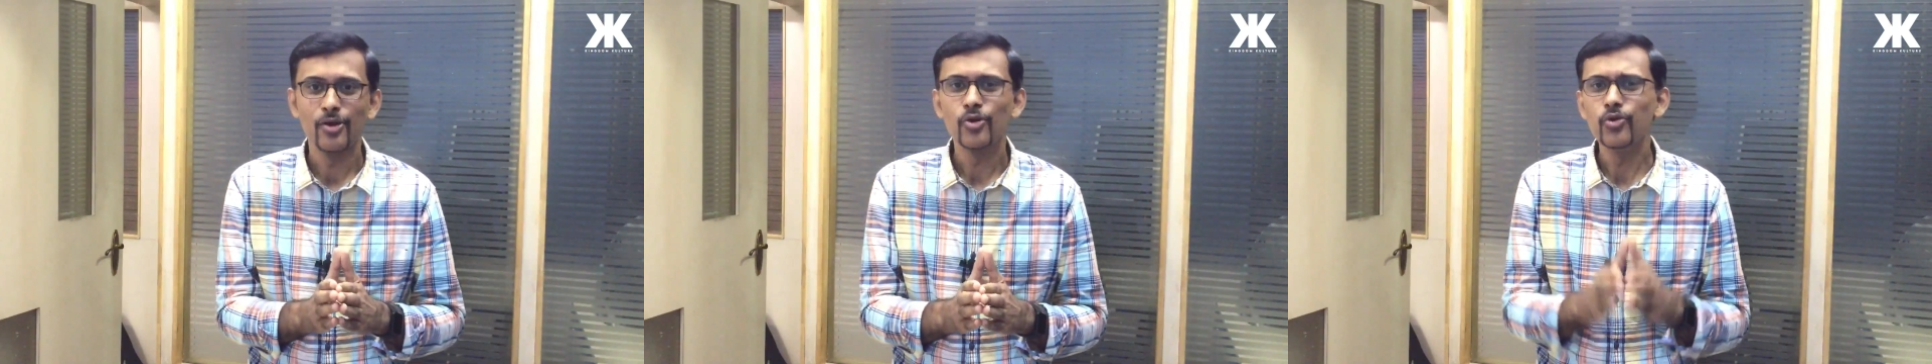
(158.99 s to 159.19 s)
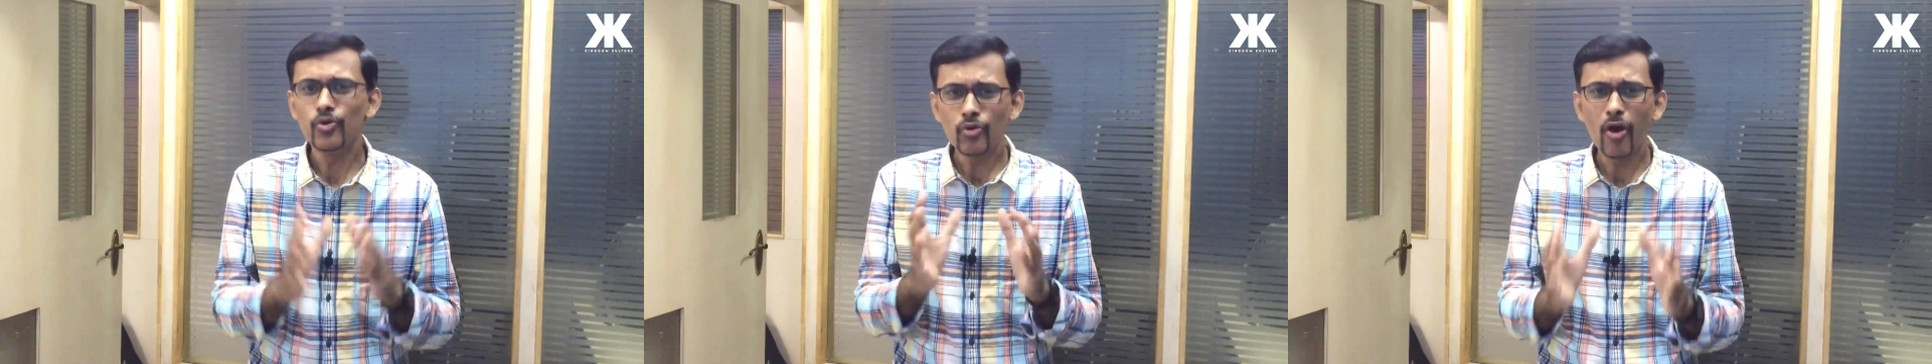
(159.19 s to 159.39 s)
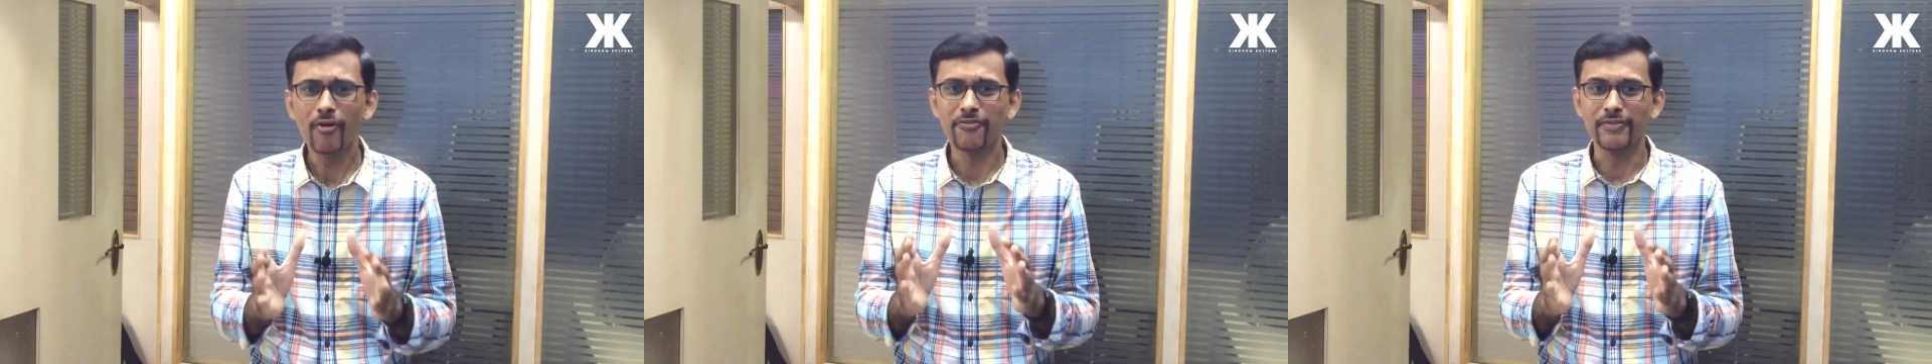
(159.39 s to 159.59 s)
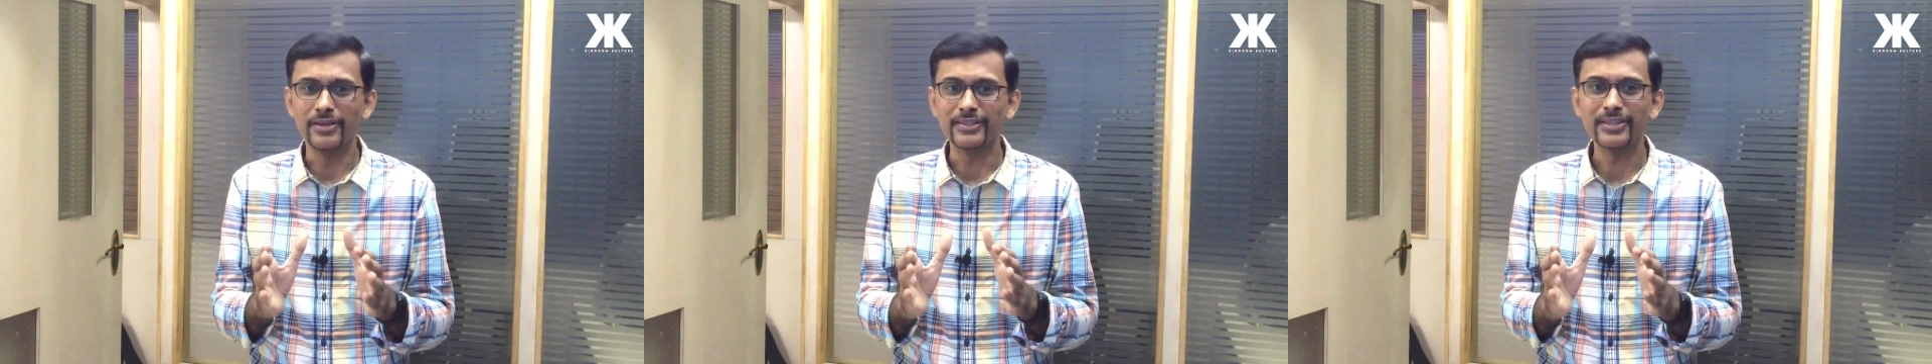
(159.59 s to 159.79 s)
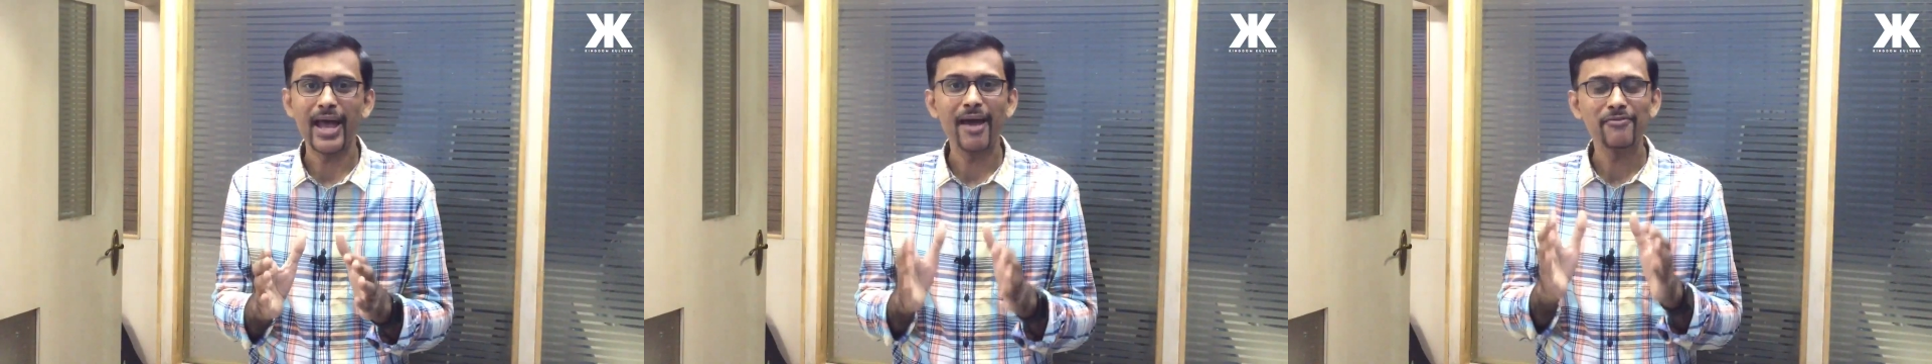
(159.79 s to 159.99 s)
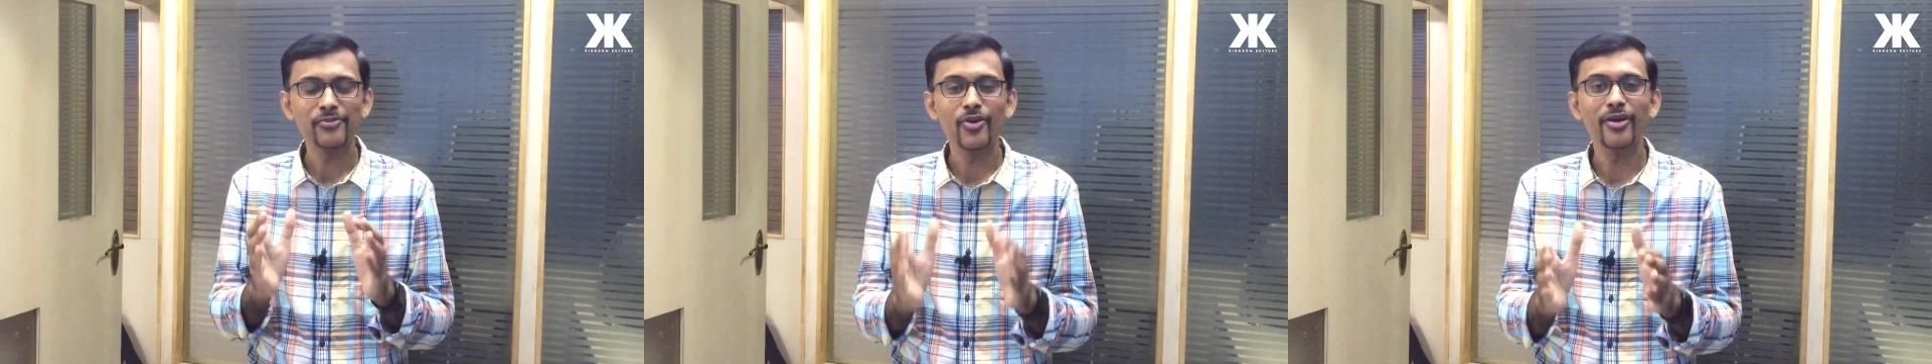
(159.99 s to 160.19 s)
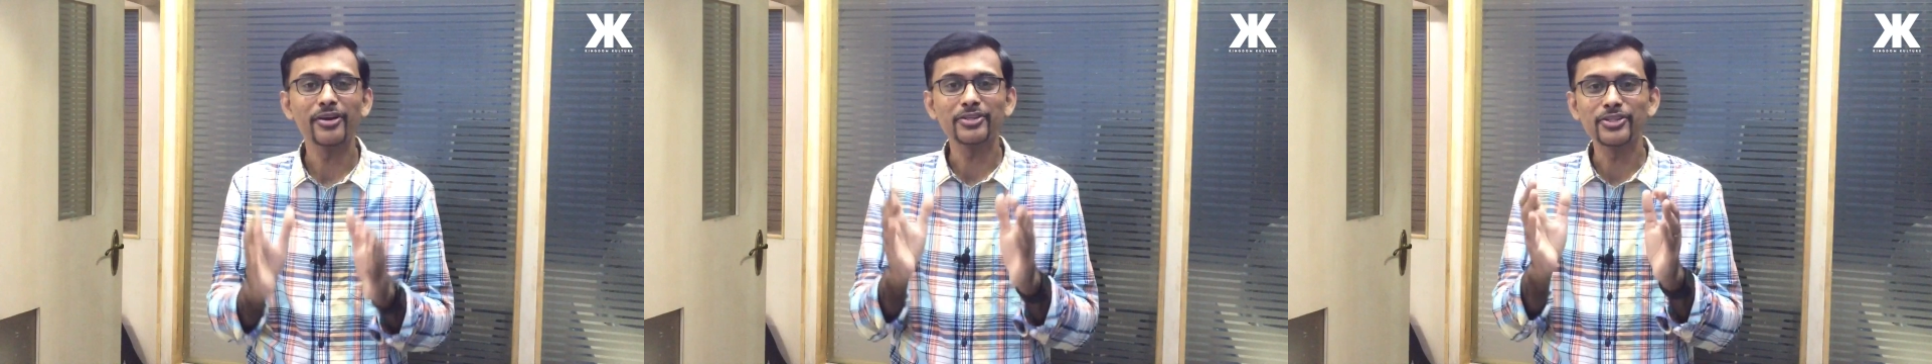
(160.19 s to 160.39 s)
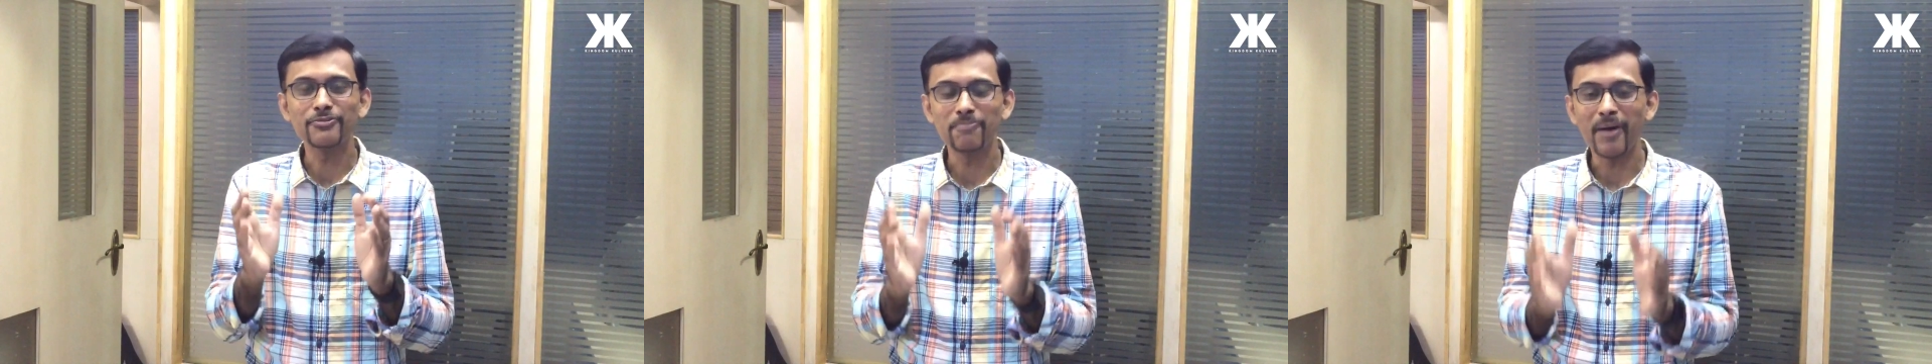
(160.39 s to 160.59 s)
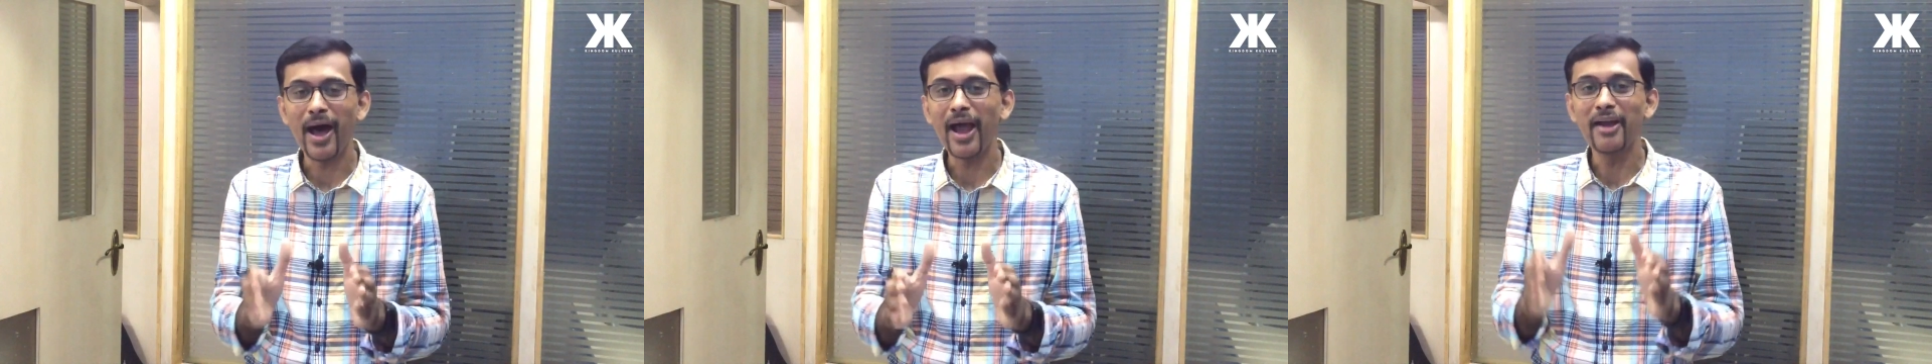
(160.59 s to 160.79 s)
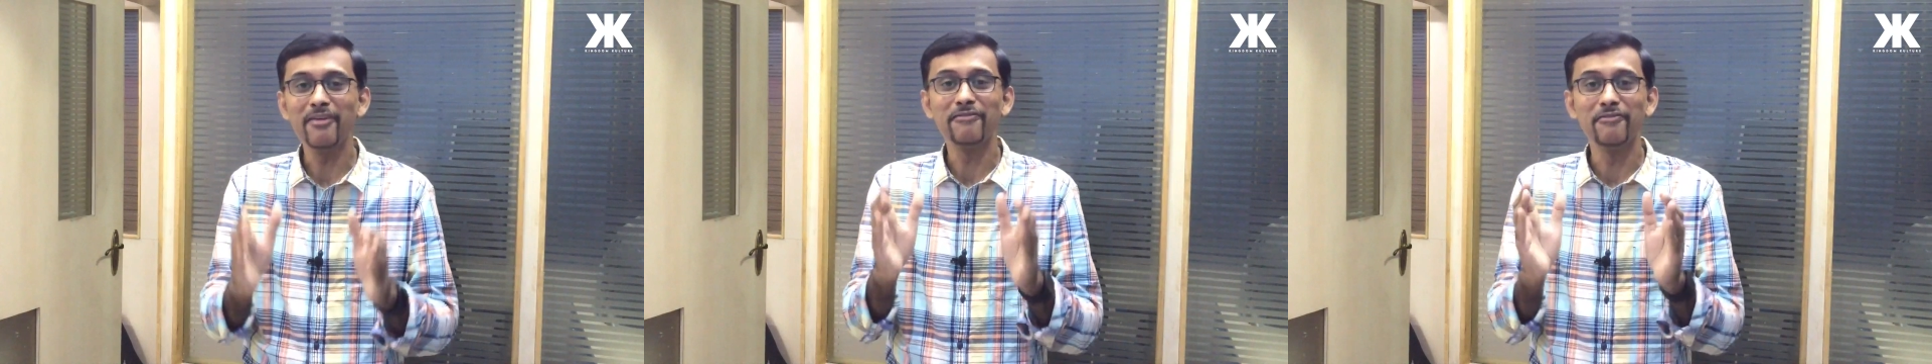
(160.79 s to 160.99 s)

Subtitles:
Who of us have not aspired